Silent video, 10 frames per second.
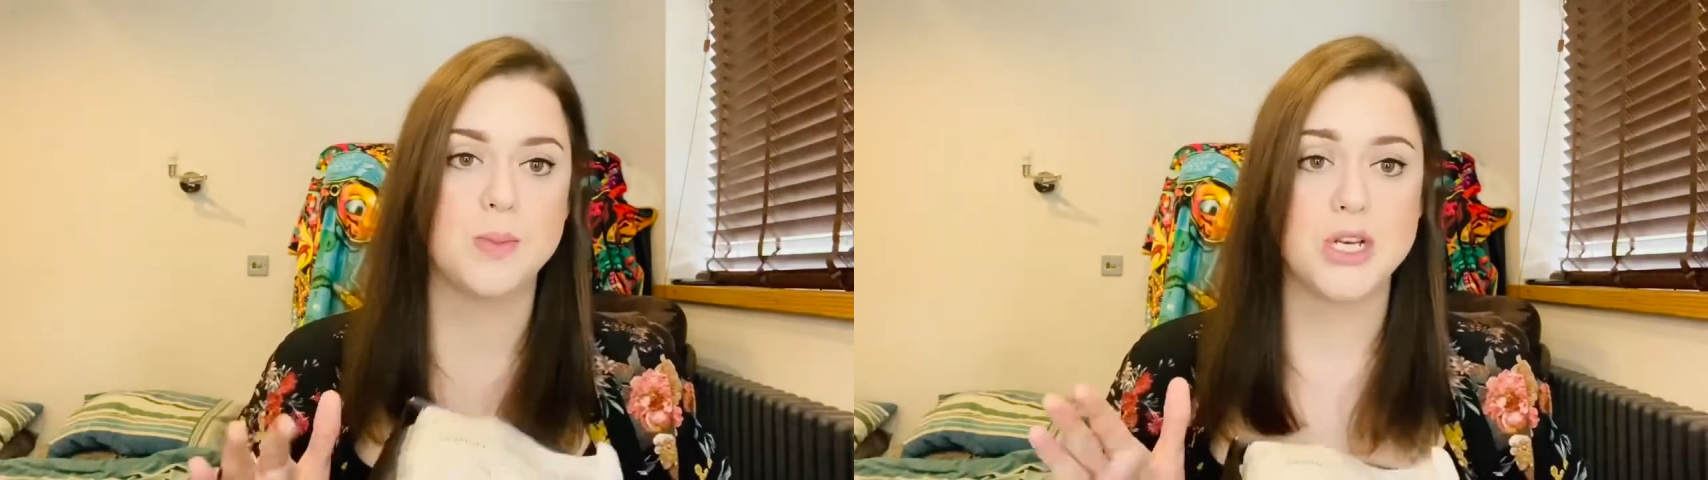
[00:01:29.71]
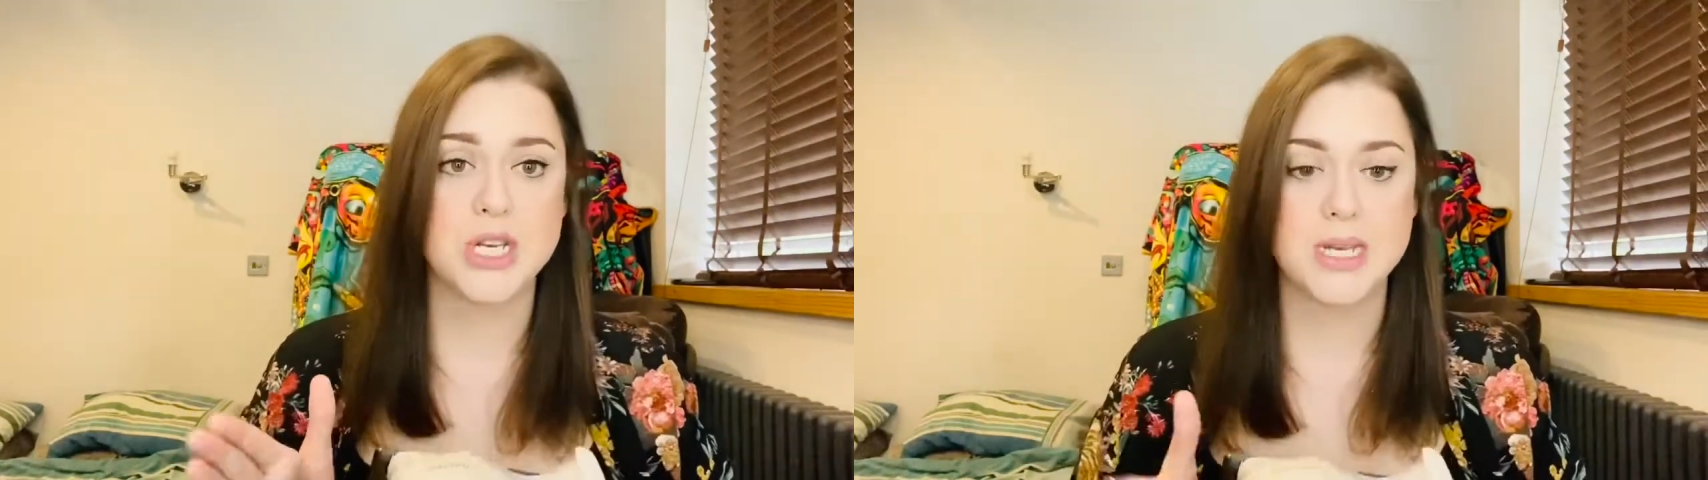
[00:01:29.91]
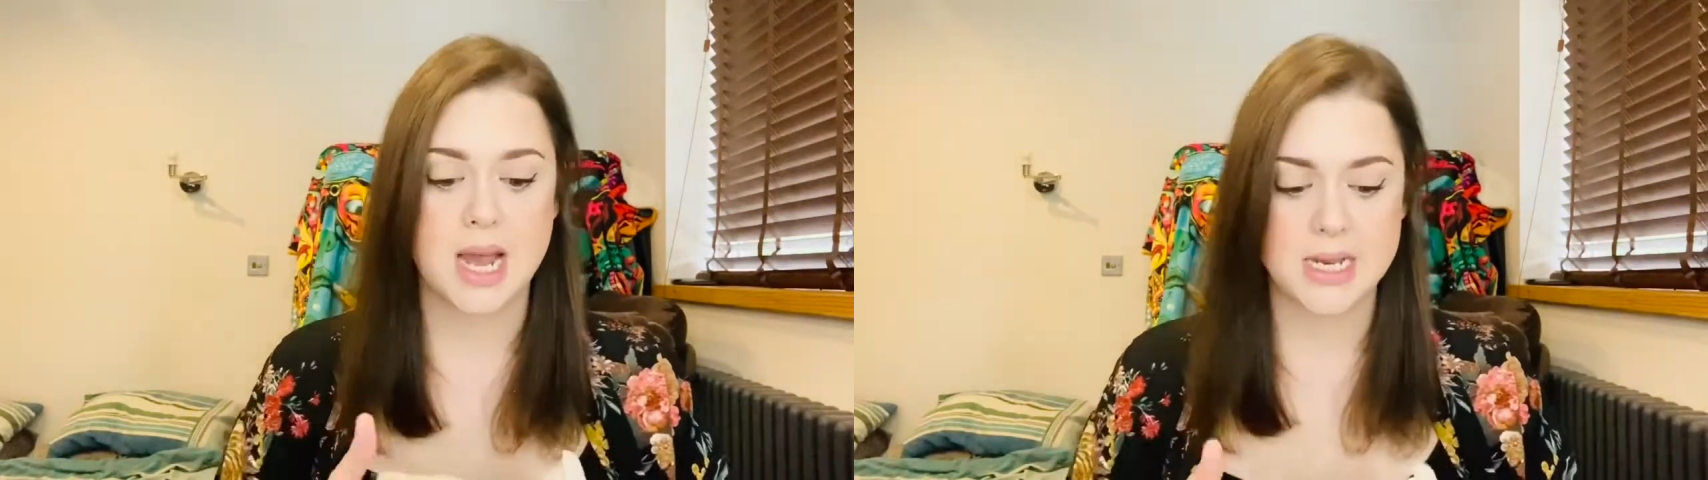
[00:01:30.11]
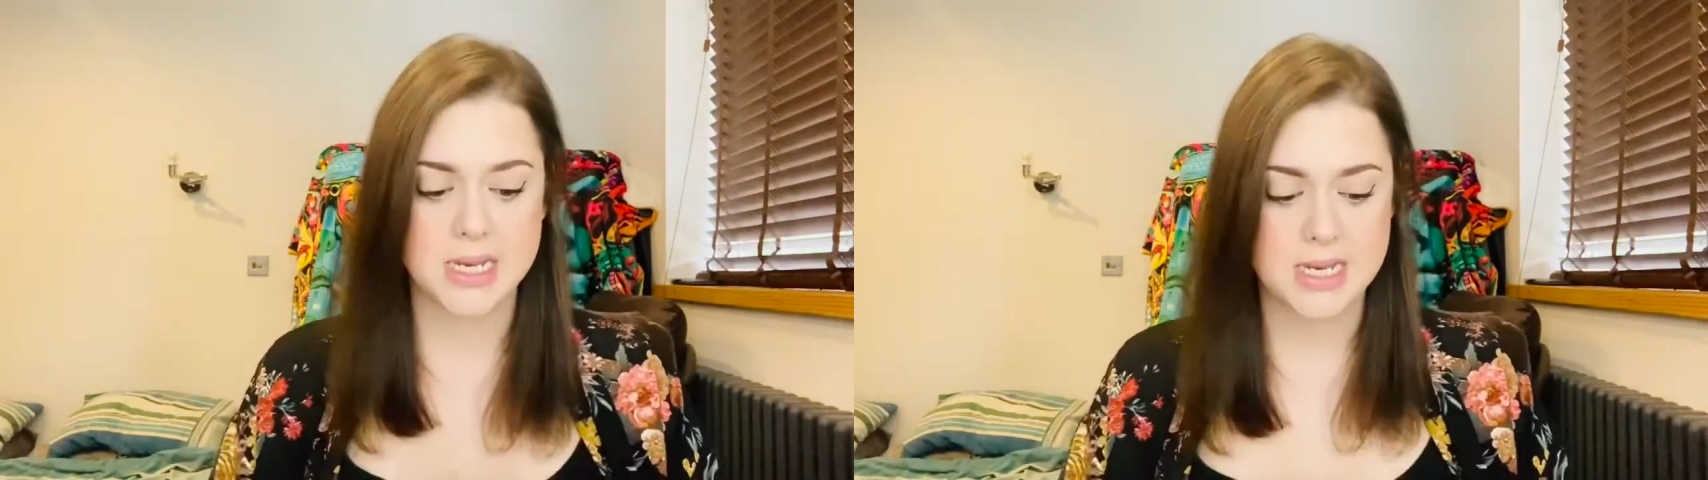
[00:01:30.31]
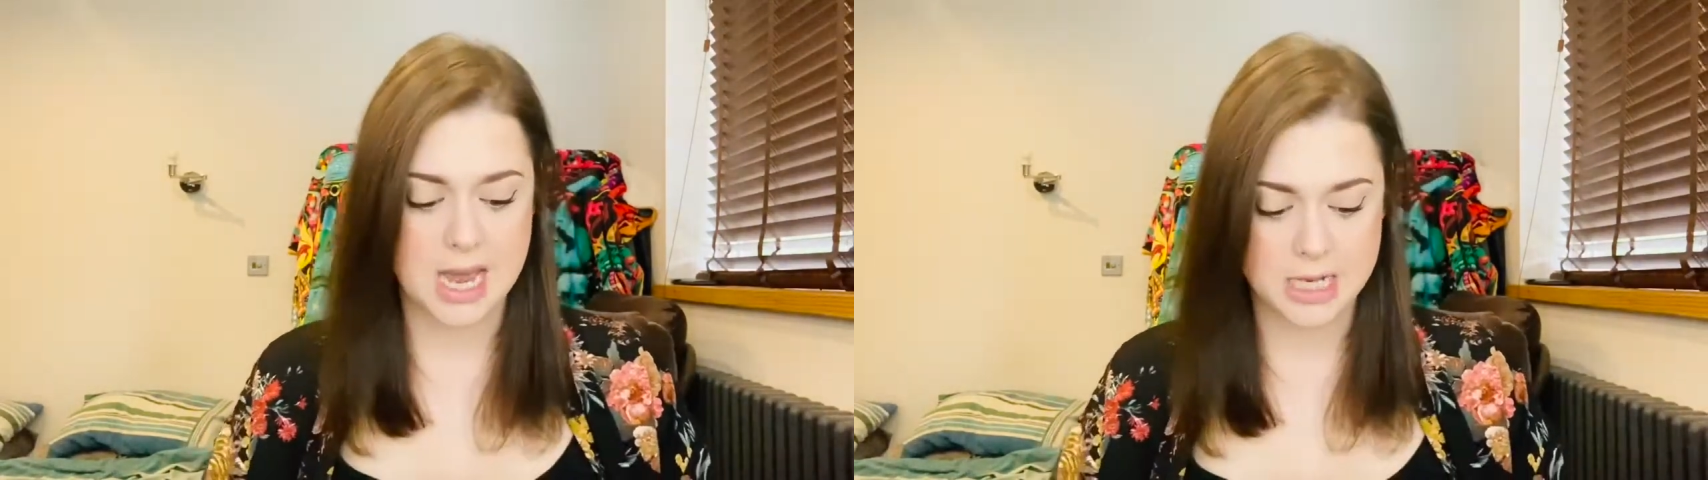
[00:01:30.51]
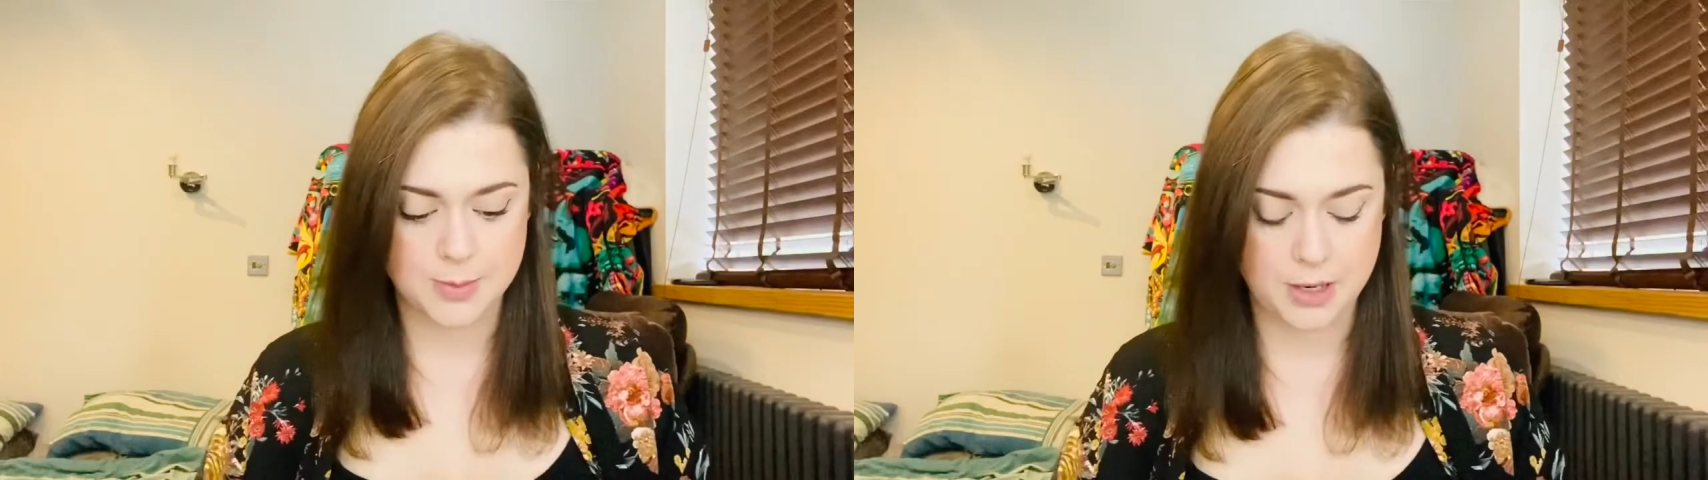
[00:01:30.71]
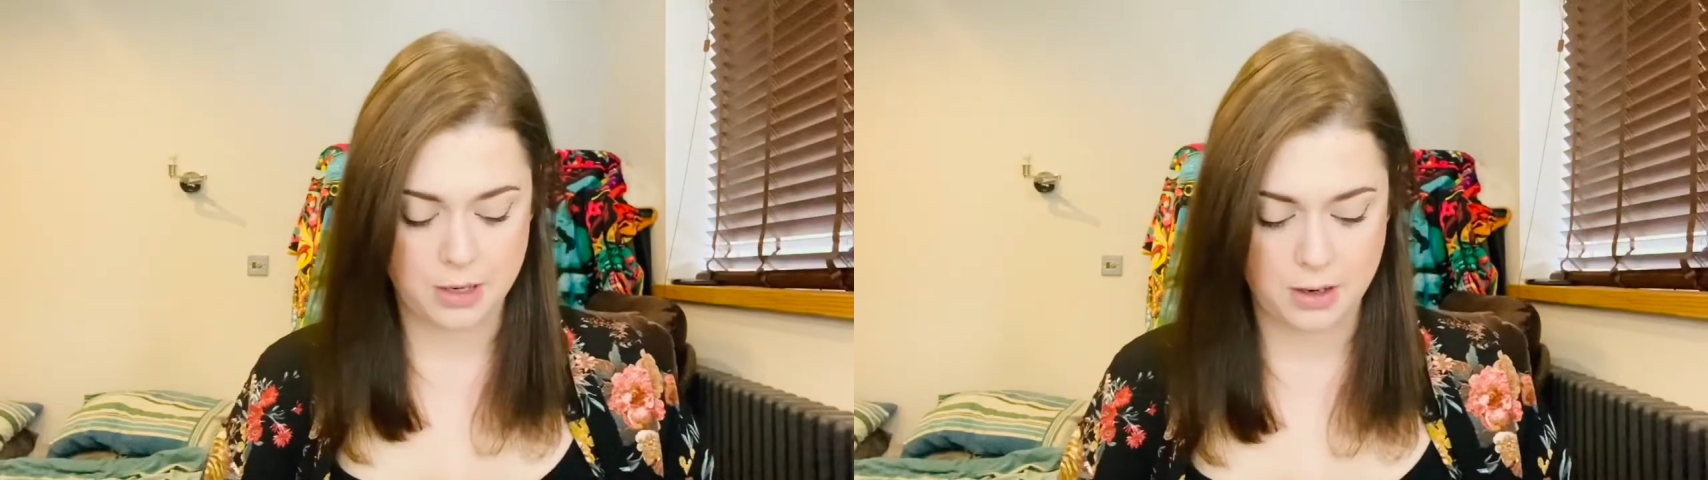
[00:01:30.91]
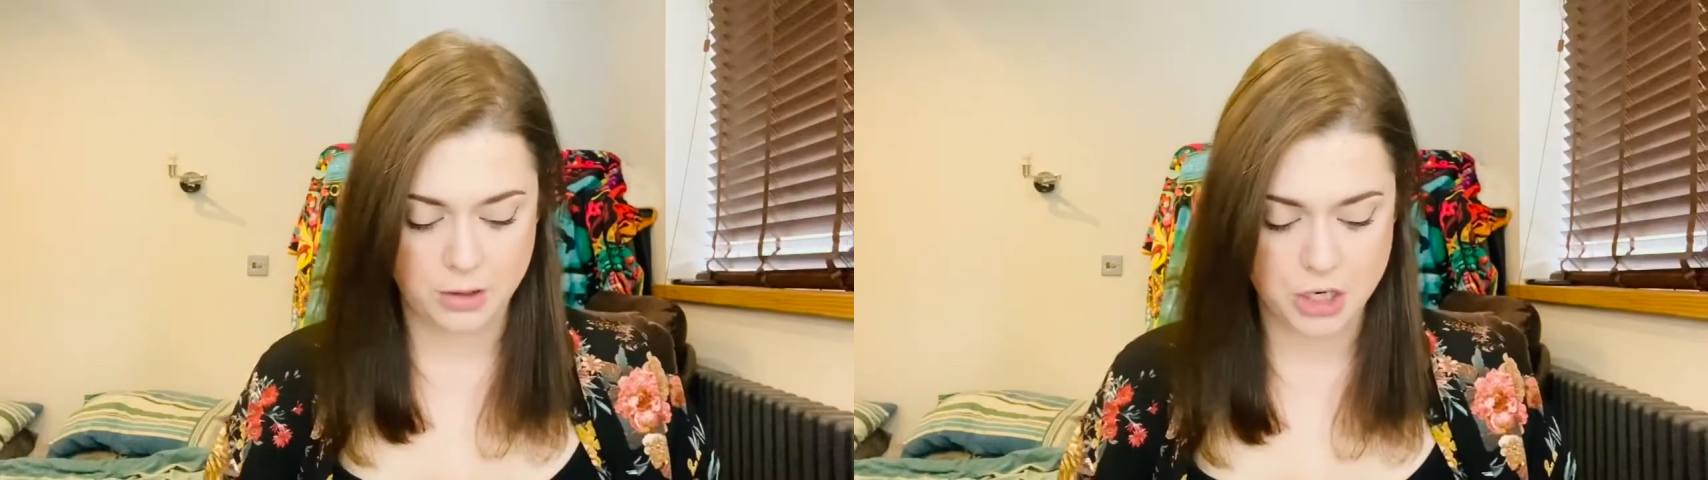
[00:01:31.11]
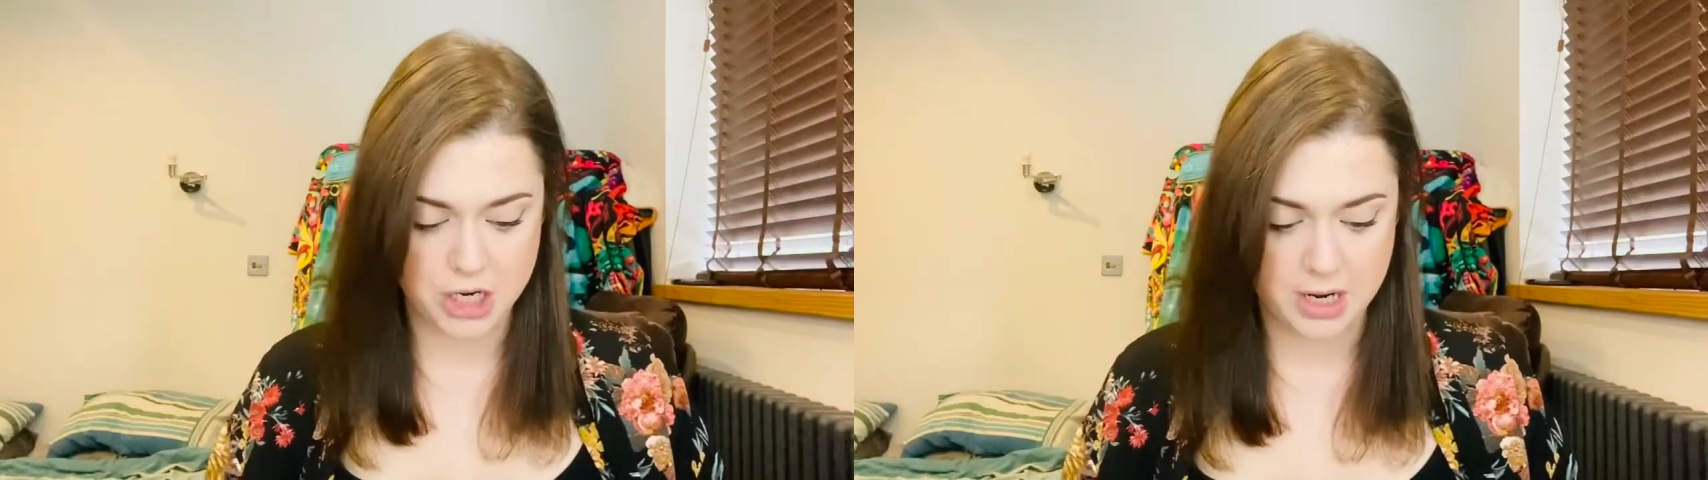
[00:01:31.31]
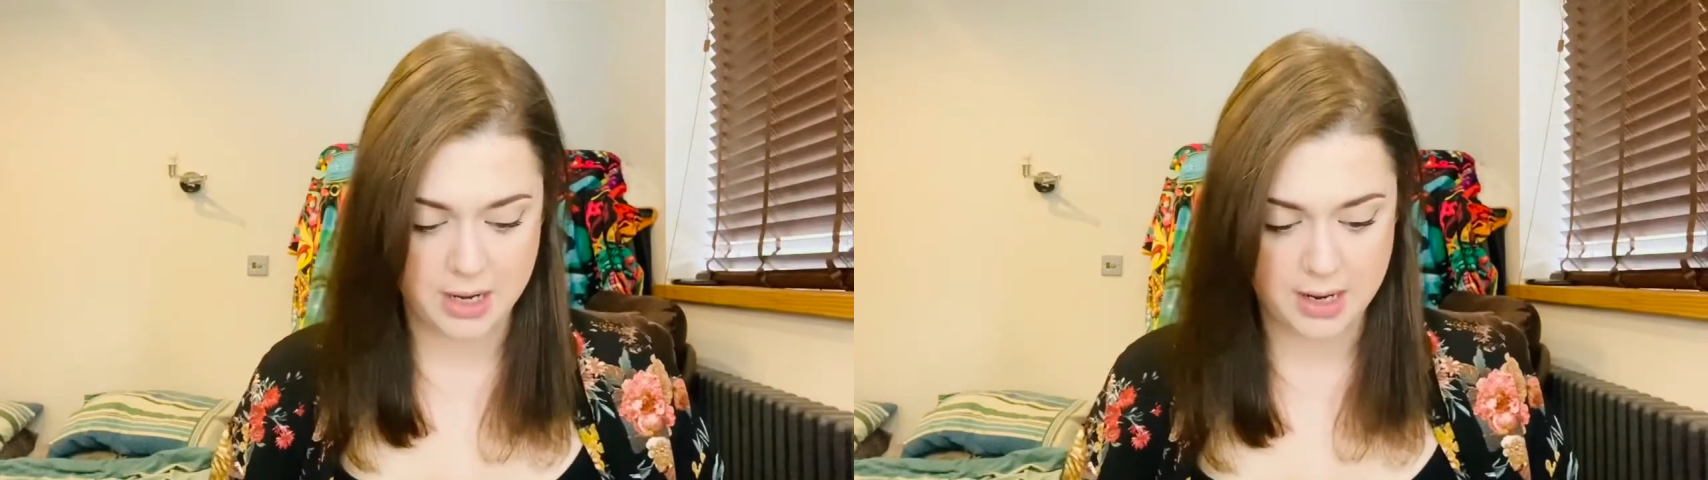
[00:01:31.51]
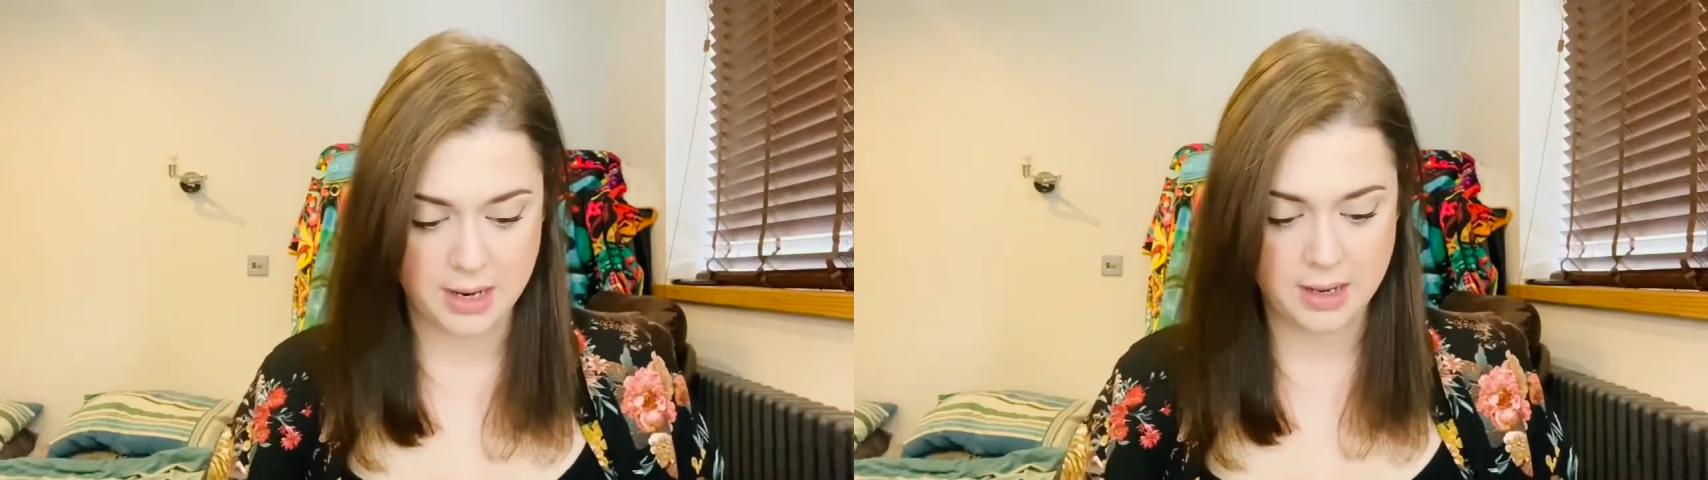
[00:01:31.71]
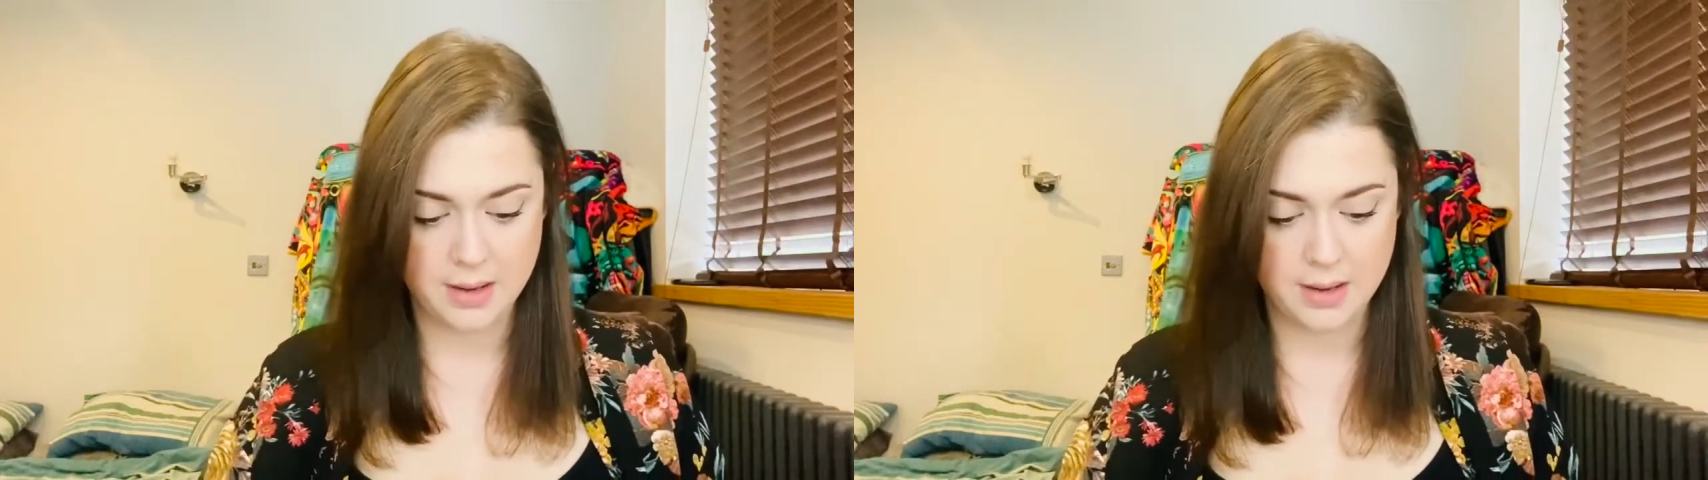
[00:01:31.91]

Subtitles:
which is nice because it has been on a long journey.